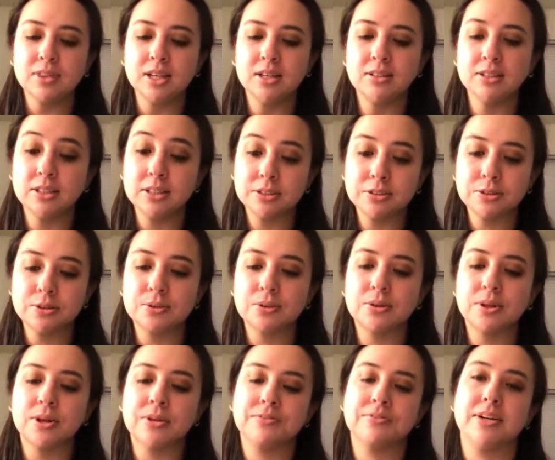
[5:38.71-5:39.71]

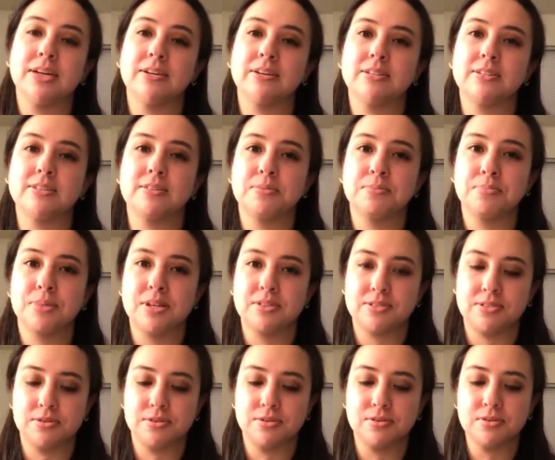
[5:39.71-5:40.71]
linalool affects the
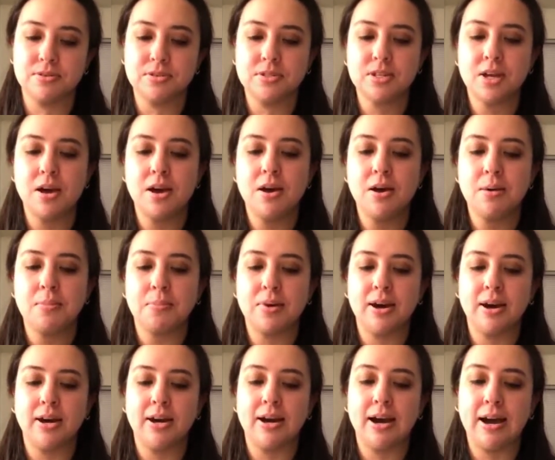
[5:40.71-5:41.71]
muscles
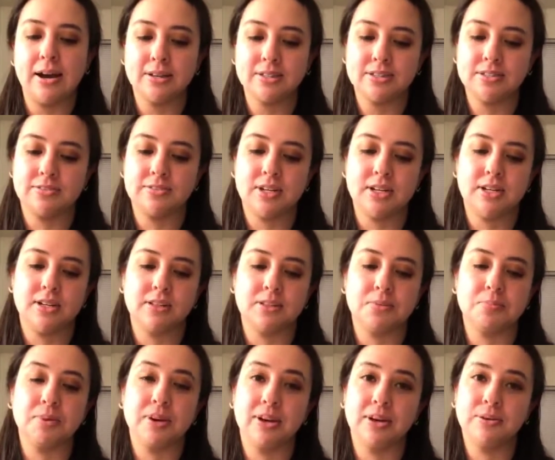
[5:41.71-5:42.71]
by activating the
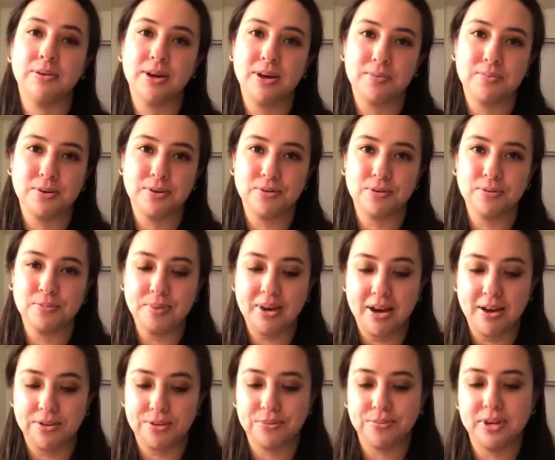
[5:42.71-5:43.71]
biochemical
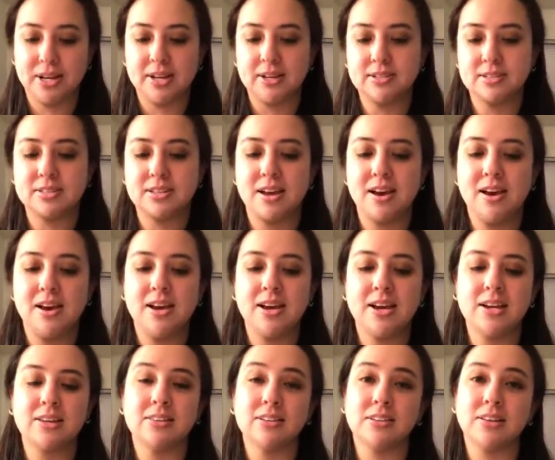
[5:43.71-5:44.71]
pathways
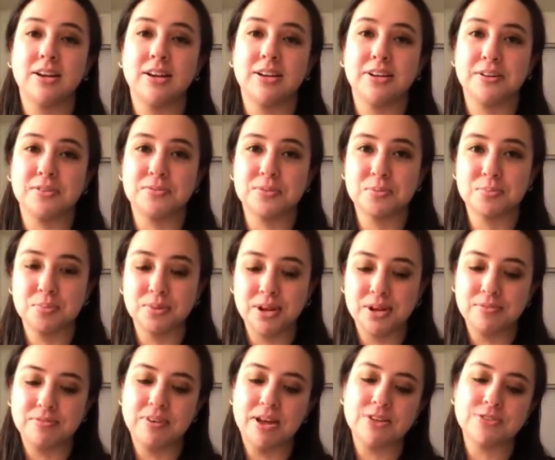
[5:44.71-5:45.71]
in the lining of the
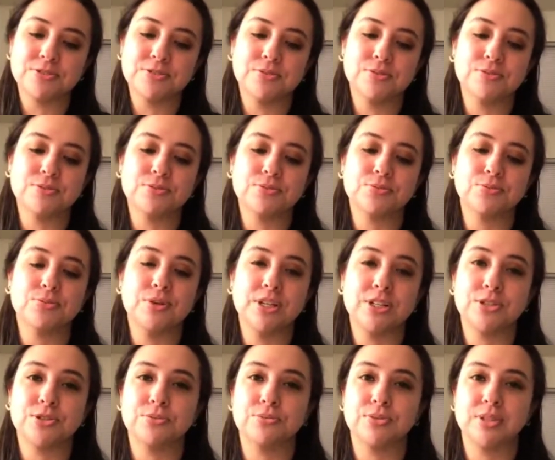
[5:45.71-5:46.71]
blood vessels,
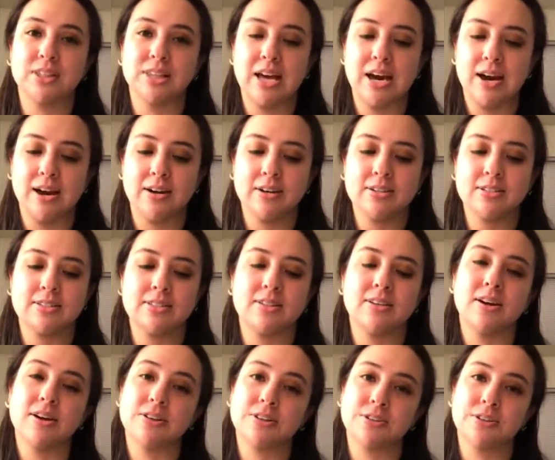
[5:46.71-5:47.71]
which relax the
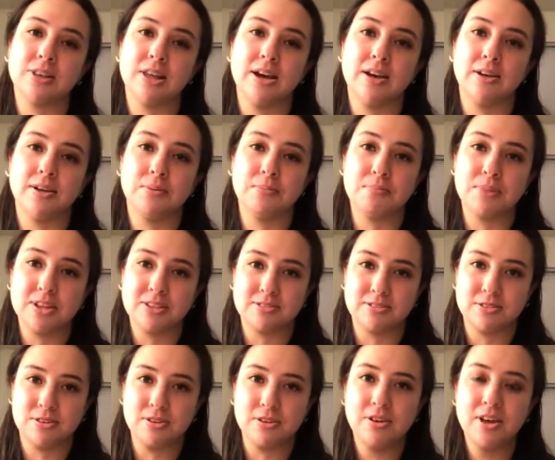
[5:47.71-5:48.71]
underlying
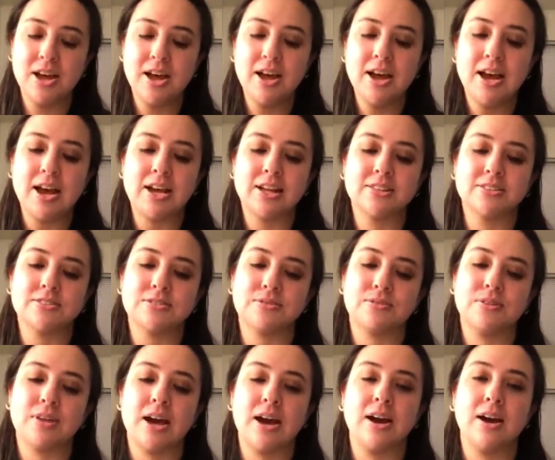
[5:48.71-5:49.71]
muscle. And so
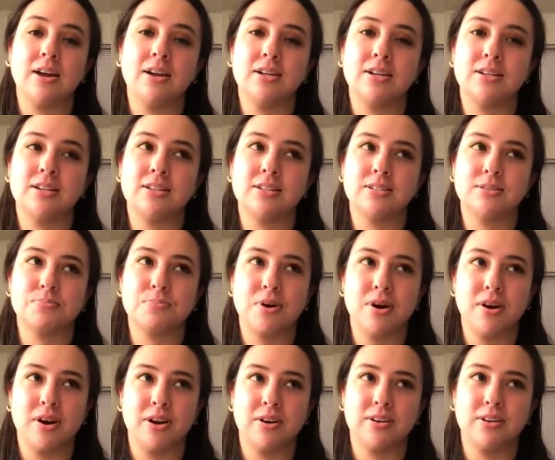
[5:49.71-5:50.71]
that is
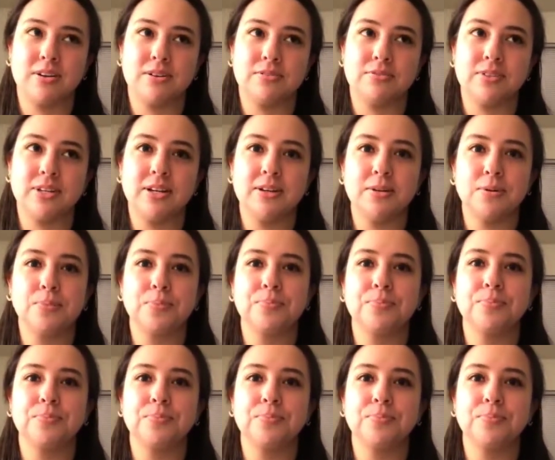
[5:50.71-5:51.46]
part of like